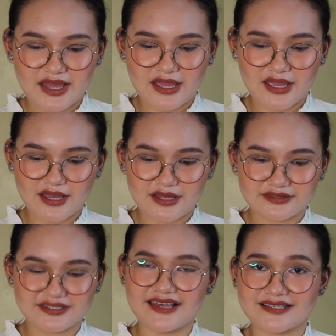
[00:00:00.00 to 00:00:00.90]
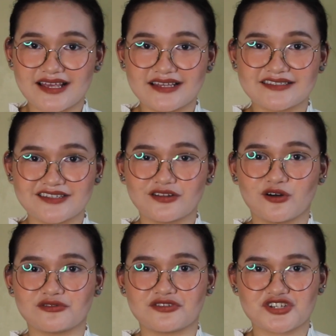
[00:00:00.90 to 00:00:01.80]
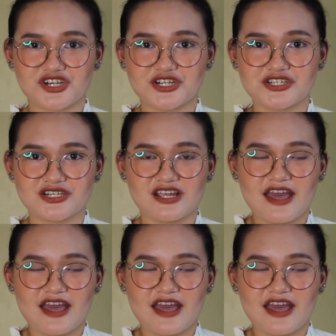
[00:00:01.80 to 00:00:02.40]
And yes, I still go to church